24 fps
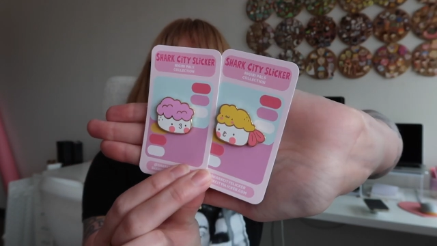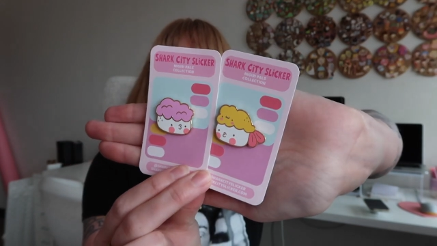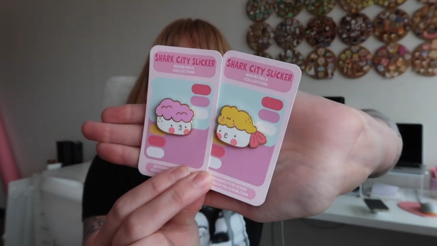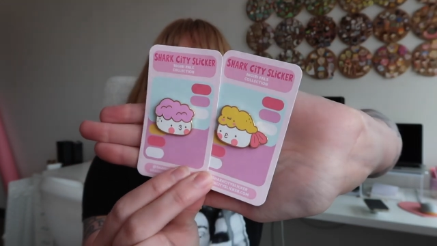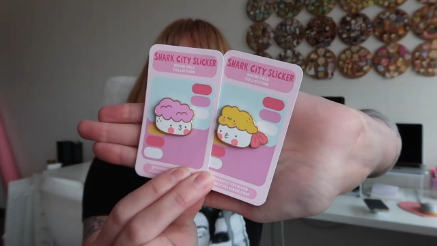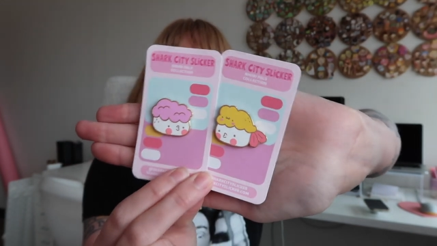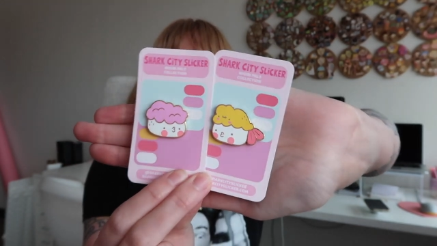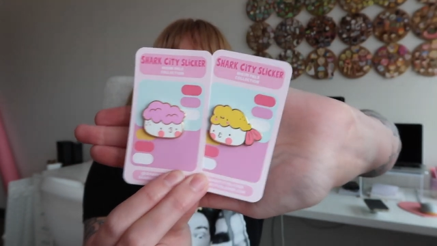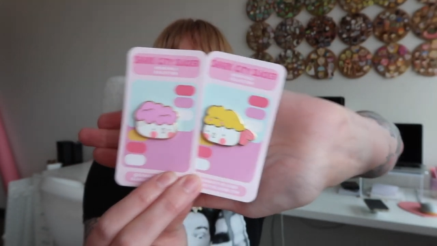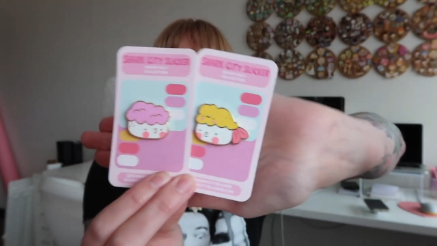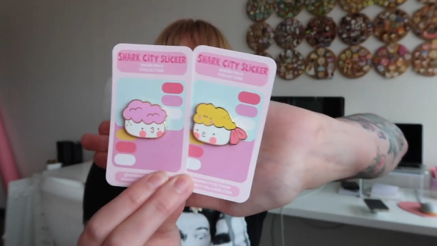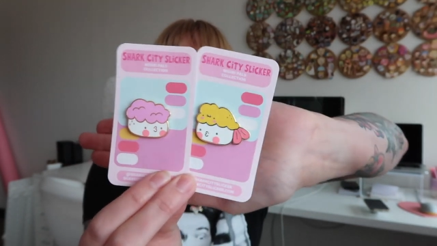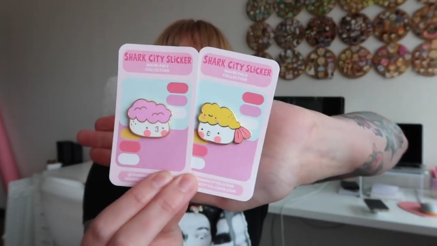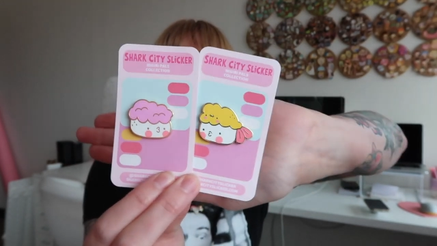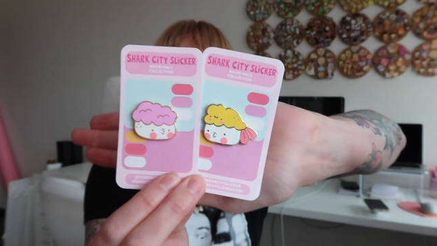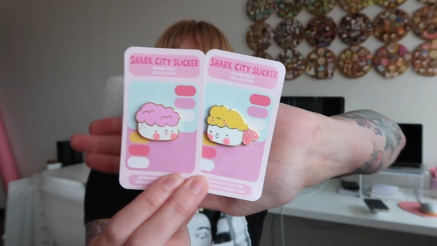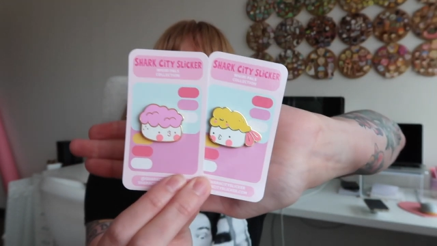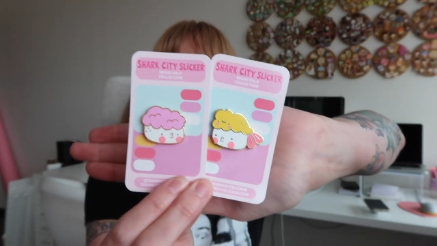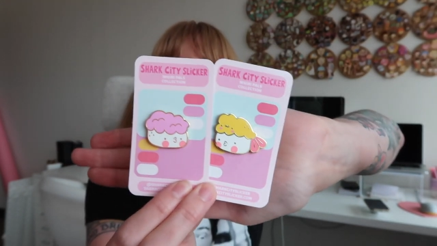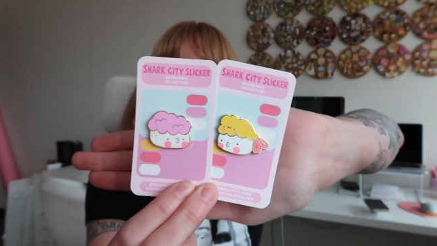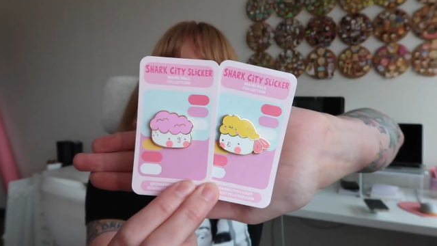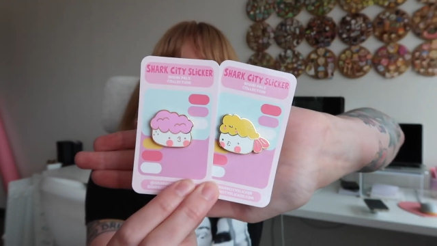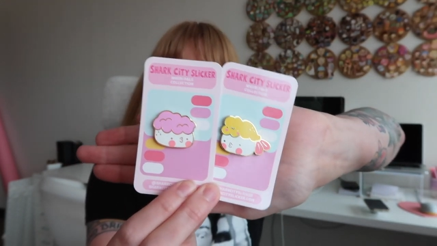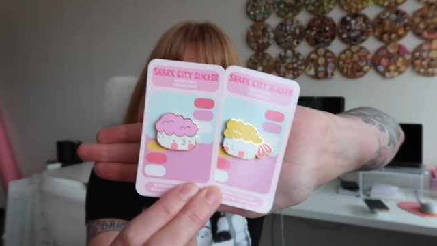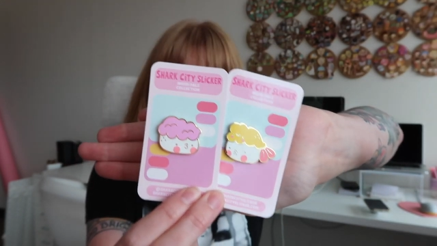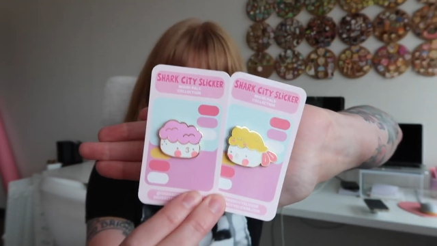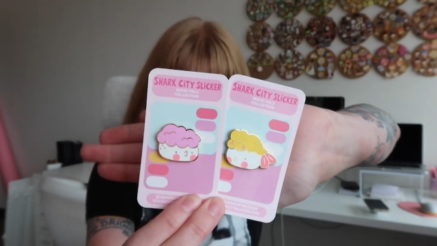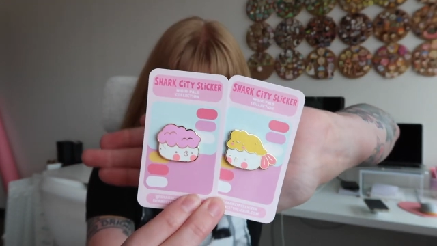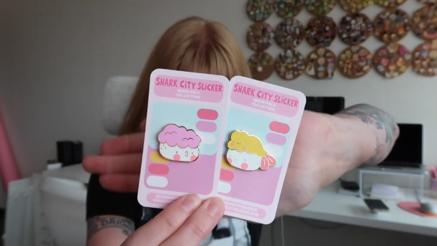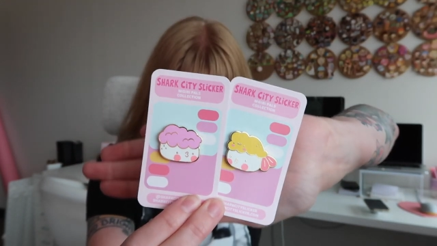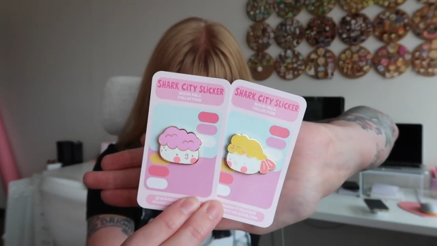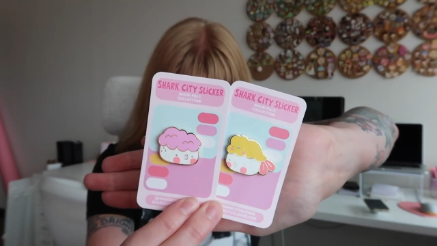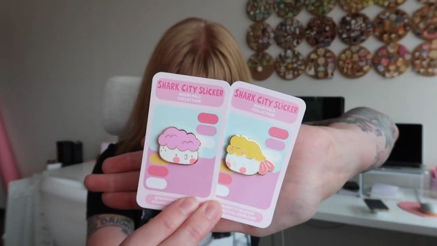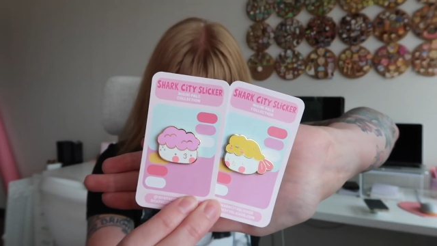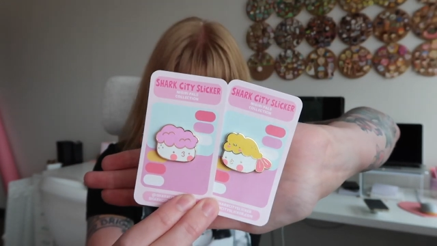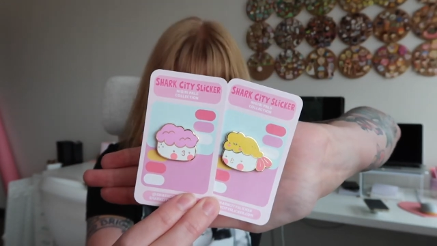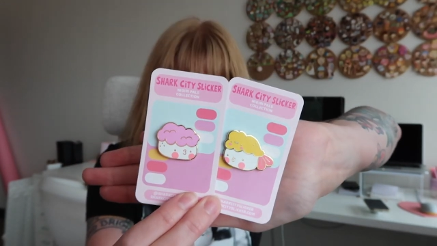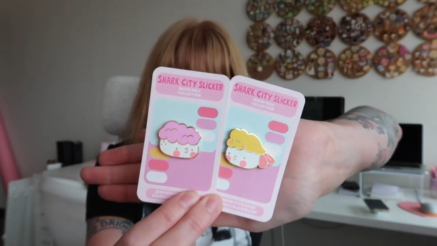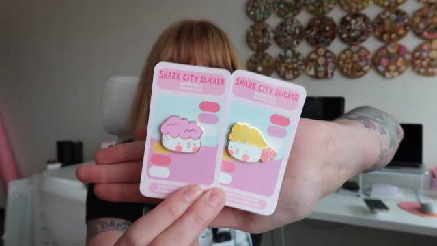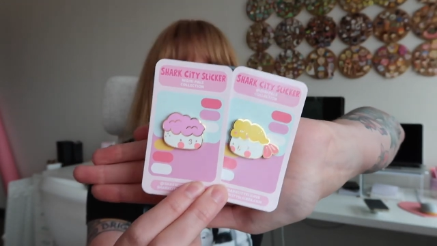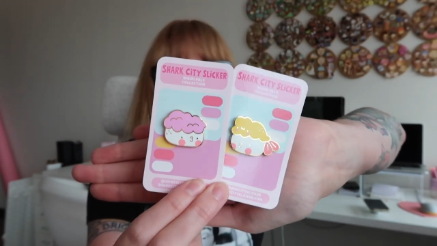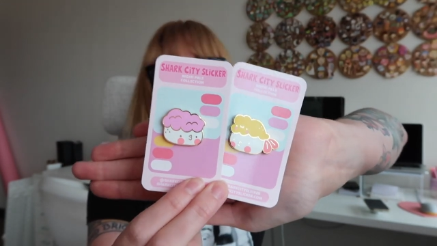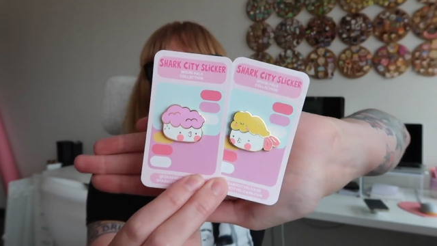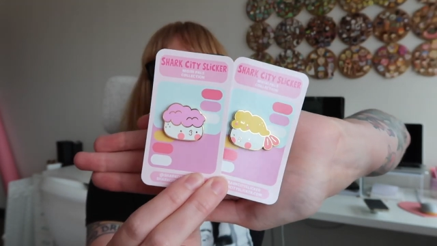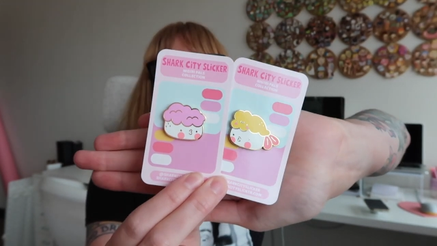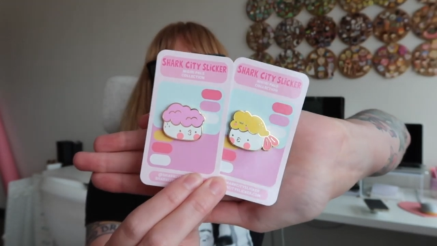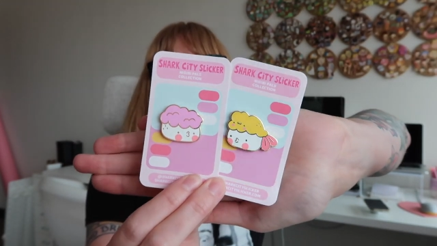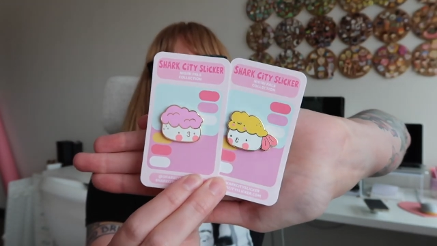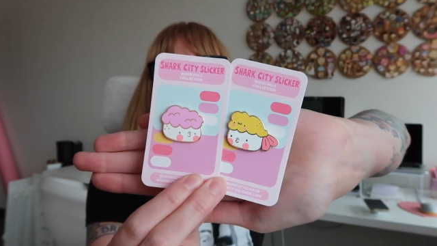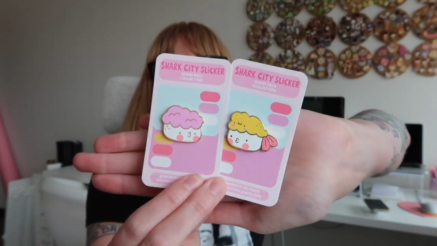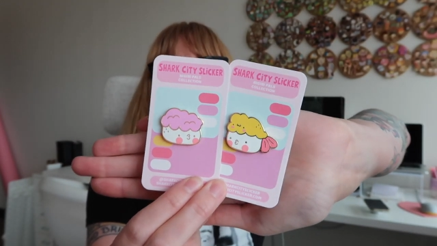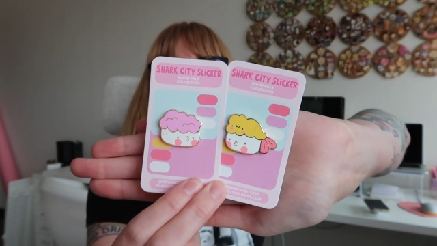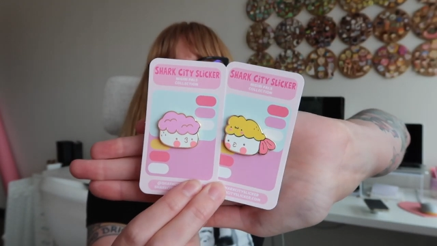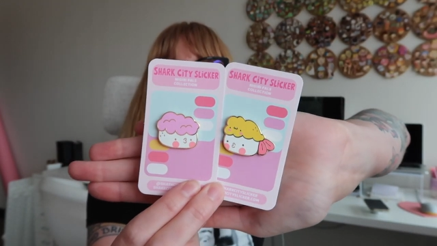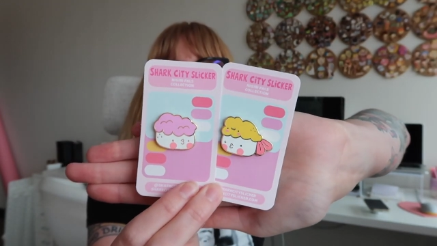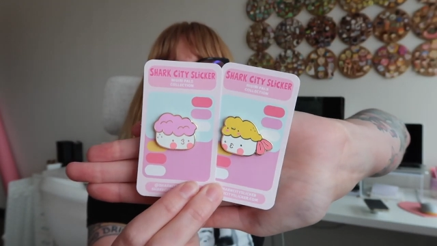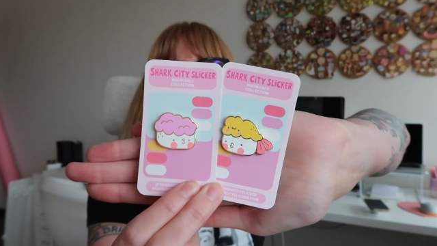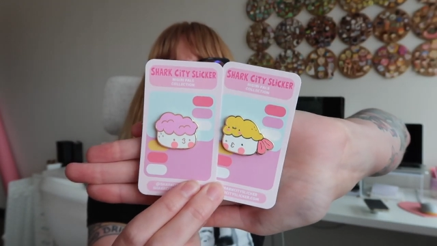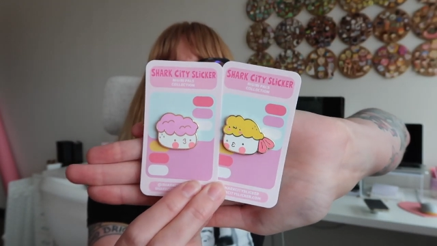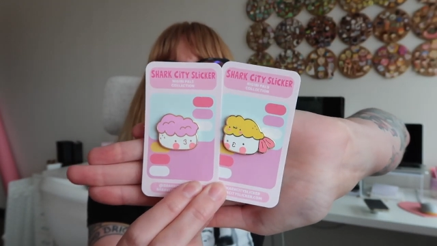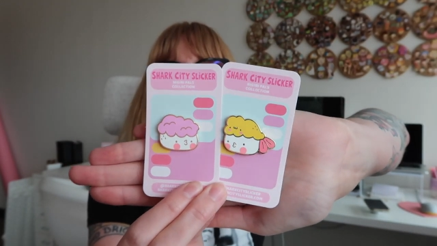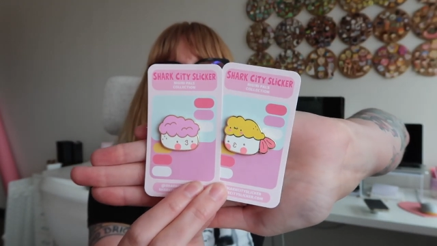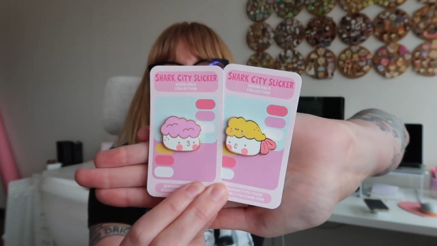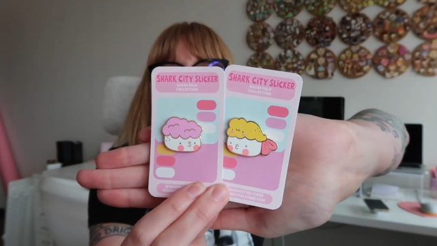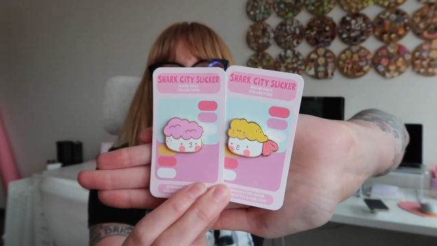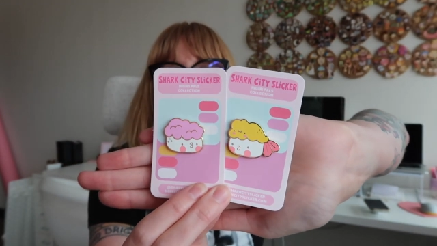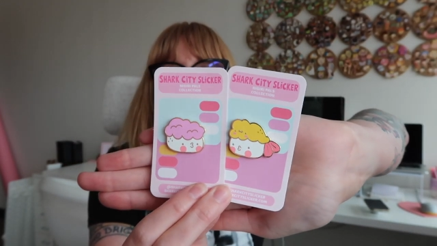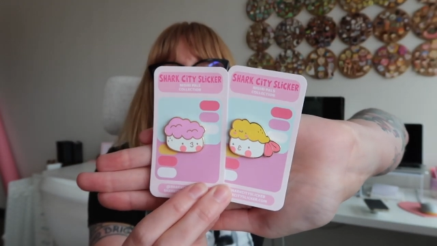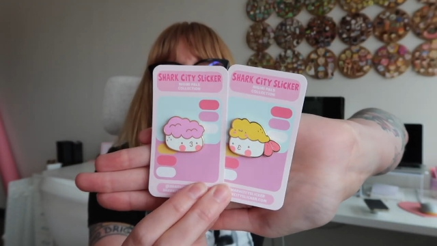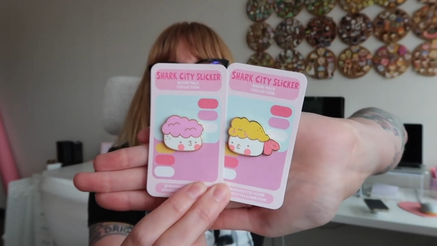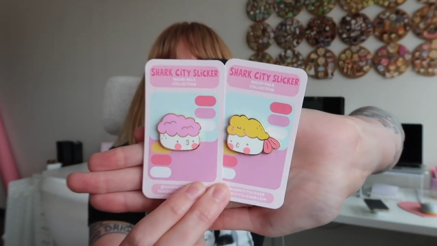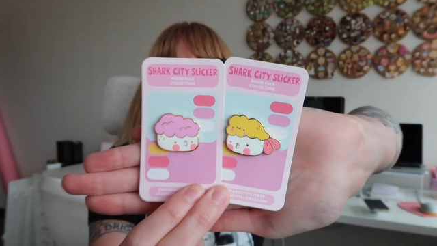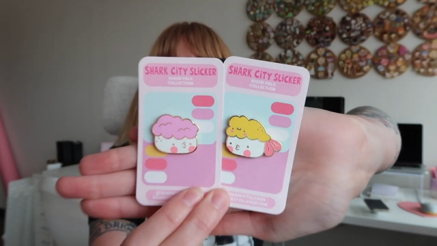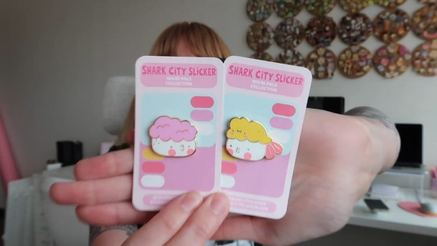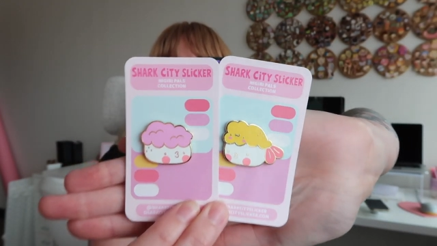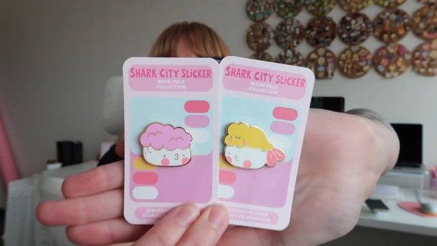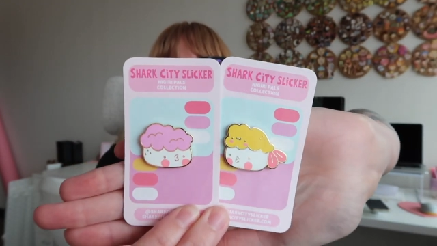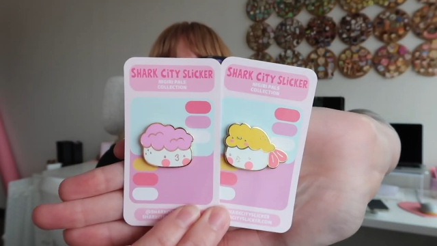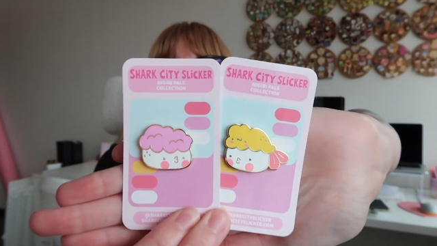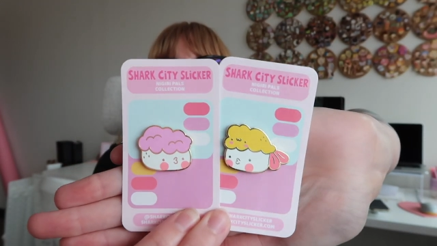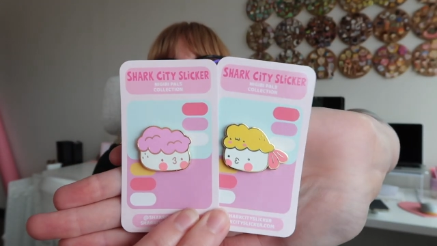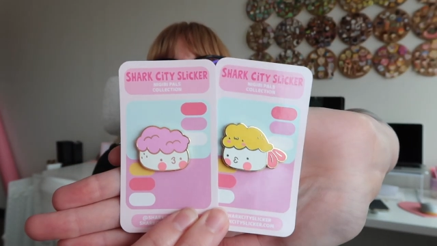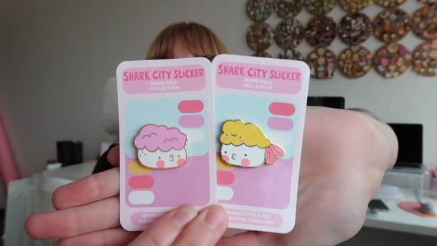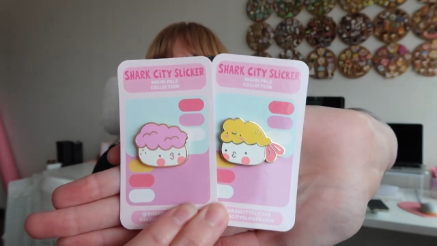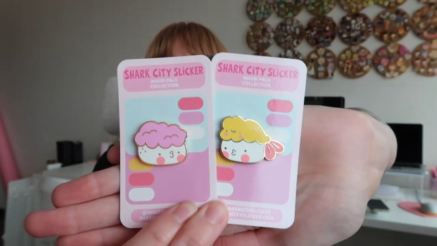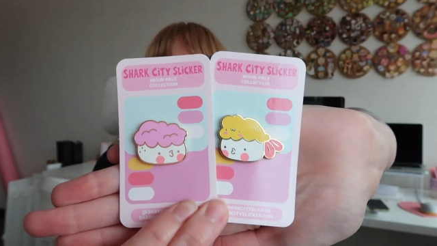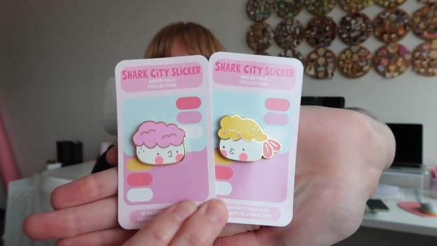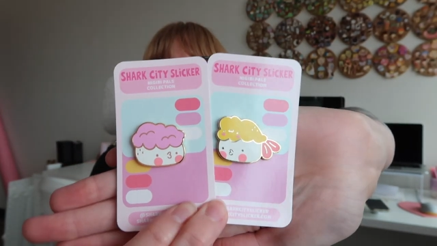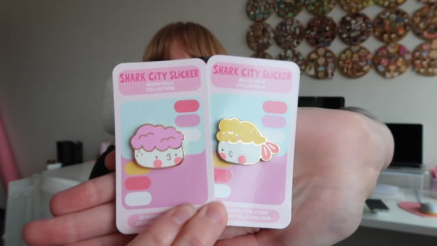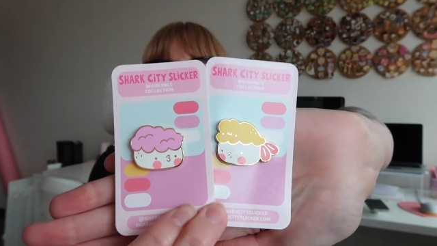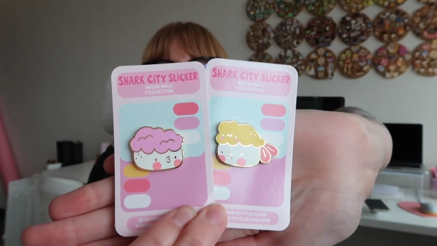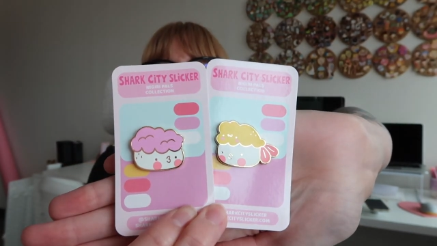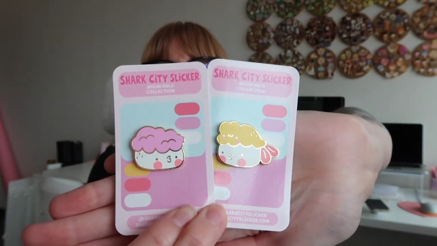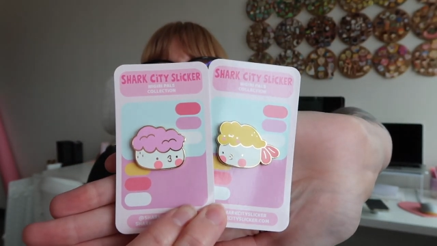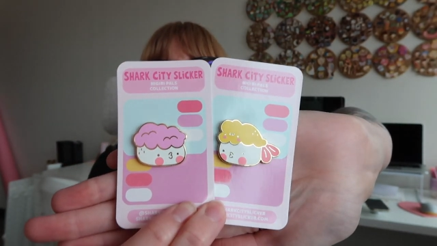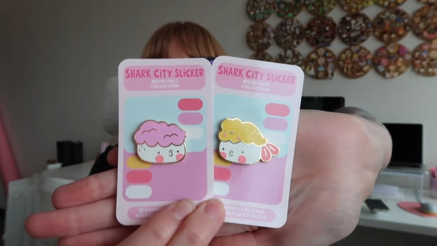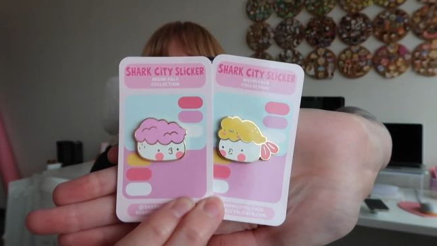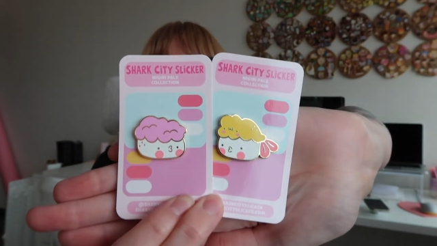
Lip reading: [unreadable: no face in view]